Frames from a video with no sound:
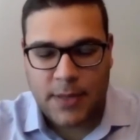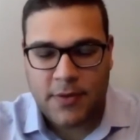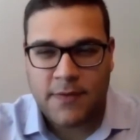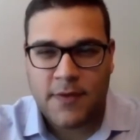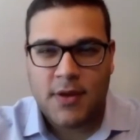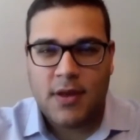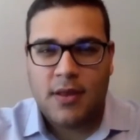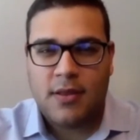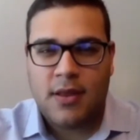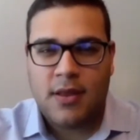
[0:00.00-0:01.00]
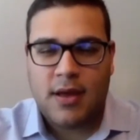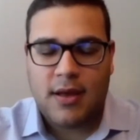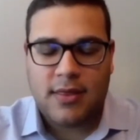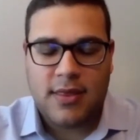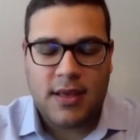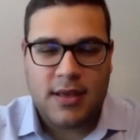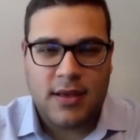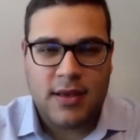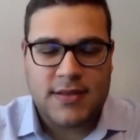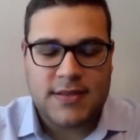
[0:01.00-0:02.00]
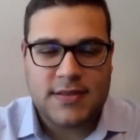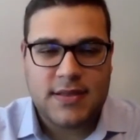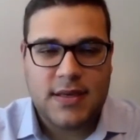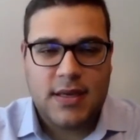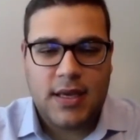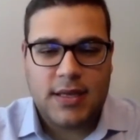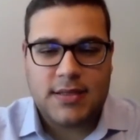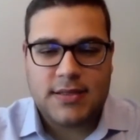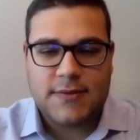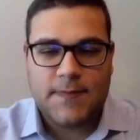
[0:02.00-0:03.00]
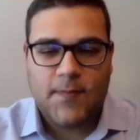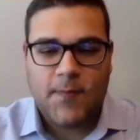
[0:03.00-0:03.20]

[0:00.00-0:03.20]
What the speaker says: type of thinking. It's